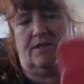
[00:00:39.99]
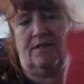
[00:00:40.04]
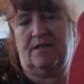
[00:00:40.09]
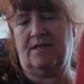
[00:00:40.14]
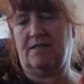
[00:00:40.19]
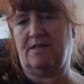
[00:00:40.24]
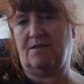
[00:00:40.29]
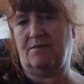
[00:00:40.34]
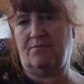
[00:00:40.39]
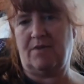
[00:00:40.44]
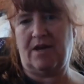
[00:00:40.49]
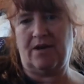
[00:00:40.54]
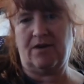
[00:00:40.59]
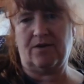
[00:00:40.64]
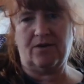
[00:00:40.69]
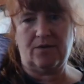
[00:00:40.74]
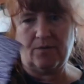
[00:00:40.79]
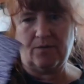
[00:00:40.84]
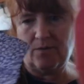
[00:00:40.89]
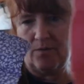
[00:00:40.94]
It doesn't
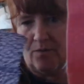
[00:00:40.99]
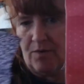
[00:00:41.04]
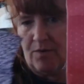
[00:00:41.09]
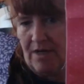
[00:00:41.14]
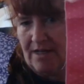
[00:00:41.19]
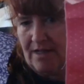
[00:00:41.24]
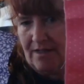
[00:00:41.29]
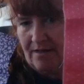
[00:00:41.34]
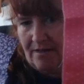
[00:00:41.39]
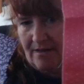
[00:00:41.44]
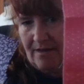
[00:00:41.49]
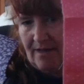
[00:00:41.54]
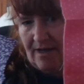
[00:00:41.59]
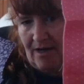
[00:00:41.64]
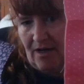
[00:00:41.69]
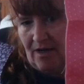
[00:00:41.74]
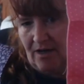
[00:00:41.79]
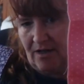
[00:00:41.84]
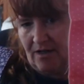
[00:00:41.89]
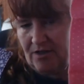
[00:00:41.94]
matter what they
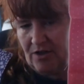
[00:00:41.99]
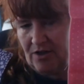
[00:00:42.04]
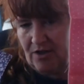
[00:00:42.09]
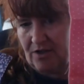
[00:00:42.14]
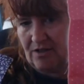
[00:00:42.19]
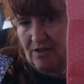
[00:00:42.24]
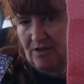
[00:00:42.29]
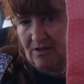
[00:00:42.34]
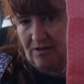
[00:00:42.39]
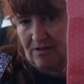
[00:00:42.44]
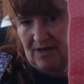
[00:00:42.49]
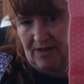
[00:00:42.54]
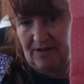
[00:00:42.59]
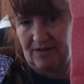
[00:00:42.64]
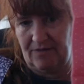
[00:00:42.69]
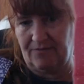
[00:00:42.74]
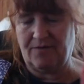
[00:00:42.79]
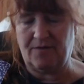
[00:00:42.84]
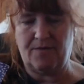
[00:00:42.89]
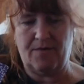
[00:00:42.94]
are, just cut
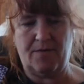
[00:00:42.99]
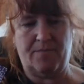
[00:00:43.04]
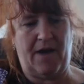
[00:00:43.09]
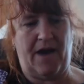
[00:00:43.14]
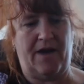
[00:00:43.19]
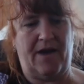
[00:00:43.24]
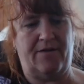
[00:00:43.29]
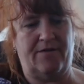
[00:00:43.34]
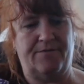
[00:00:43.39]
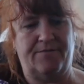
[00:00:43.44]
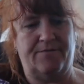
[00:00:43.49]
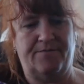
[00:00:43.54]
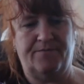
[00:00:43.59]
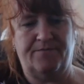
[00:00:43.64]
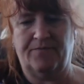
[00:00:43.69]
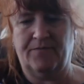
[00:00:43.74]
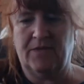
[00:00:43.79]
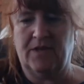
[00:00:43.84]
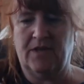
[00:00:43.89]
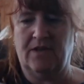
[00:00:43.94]
them from the pattern.
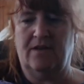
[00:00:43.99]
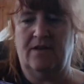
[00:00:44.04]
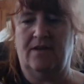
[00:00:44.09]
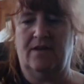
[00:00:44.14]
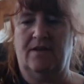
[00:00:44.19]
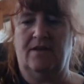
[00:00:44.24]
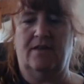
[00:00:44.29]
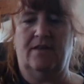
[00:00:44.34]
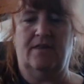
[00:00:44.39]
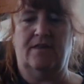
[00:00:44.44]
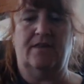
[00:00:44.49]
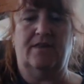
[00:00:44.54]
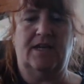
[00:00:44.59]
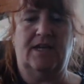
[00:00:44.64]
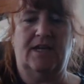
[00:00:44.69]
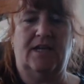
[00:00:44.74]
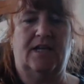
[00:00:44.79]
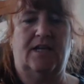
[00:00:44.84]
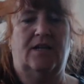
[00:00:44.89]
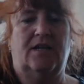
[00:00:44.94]

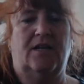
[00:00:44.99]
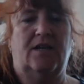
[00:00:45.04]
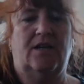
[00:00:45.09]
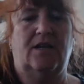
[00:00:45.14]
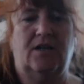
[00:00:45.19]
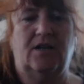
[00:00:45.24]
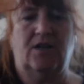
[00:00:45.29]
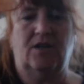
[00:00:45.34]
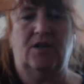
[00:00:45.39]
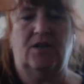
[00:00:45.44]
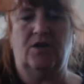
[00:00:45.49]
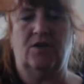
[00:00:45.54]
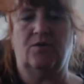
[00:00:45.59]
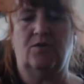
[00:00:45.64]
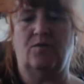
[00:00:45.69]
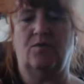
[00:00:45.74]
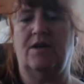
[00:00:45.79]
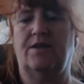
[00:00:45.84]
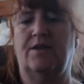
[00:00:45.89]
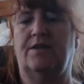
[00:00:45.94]
Then
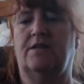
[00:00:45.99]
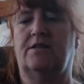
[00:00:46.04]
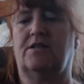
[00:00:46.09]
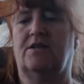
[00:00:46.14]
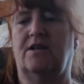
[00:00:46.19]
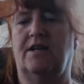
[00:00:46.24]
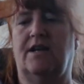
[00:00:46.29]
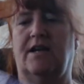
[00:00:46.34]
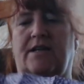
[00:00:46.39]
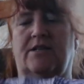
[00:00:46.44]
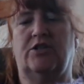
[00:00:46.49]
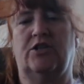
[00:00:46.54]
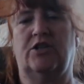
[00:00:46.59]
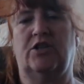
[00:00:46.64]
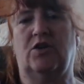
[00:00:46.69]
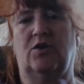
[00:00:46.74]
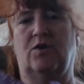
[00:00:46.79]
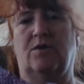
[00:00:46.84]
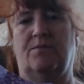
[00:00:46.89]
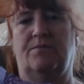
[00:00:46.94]
your one that's going to actually
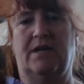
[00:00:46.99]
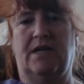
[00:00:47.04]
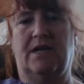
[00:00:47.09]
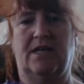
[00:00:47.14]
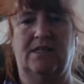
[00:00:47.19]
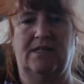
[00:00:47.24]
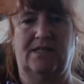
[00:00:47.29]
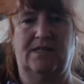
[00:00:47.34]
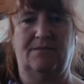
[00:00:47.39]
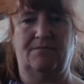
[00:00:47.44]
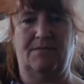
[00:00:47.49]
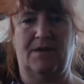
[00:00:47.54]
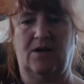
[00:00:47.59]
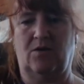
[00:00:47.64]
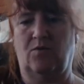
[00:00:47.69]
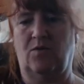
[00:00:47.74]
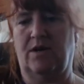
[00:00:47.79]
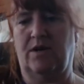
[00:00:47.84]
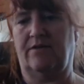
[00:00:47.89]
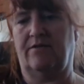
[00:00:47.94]
go up against the mug,
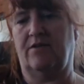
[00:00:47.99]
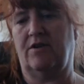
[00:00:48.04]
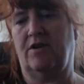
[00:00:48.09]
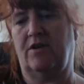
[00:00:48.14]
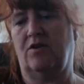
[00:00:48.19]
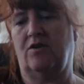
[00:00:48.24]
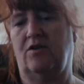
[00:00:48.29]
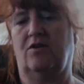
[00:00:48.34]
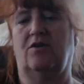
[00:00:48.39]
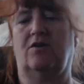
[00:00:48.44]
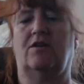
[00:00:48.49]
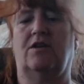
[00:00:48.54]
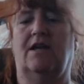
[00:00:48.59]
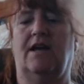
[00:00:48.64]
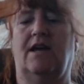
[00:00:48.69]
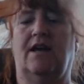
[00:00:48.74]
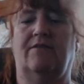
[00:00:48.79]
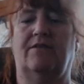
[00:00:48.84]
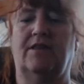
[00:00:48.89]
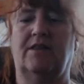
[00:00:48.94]
whatever you're going
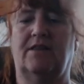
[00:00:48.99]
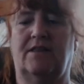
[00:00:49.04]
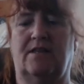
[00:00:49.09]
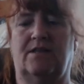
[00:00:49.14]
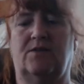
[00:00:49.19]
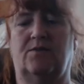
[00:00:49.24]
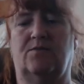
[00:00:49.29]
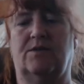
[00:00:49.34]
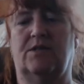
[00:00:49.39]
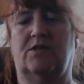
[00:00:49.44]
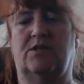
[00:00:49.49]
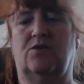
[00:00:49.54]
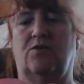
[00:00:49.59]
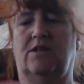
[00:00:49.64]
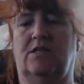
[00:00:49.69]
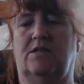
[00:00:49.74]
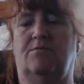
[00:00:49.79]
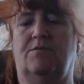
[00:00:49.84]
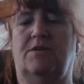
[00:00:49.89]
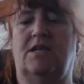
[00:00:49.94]
to have it. This one's
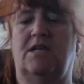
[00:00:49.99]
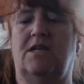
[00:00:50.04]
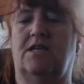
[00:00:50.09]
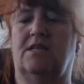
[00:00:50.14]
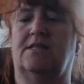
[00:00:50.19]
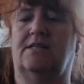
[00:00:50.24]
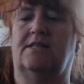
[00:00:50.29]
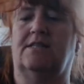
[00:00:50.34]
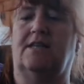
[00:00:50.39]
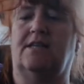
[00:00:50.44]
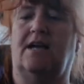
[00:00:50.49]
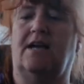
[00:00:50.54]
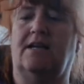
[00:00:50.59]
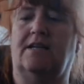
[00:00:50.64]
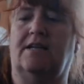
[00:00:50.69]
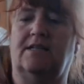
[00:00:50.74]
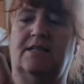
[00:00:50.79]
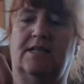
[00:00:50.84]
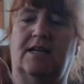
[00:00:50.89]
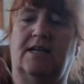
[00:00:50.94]
going to be
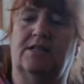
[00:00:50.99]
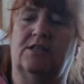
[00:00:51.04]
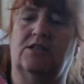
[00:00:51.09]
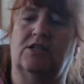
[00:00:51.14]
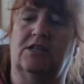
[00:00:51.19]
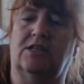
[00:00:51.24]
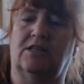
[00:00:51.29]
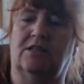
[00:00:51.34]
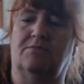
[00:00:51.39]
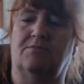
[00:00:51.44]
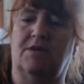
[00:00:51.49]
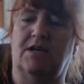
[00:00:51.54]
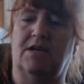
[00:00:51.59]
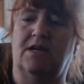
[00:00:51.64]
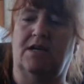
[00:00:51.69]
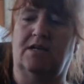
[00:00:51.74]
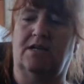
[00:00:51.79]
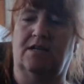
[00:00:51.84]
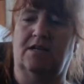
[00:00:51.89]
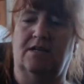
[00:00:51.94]
inside touching the
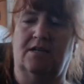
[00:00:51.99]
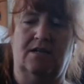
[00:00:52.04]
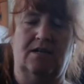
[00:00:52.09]
mug.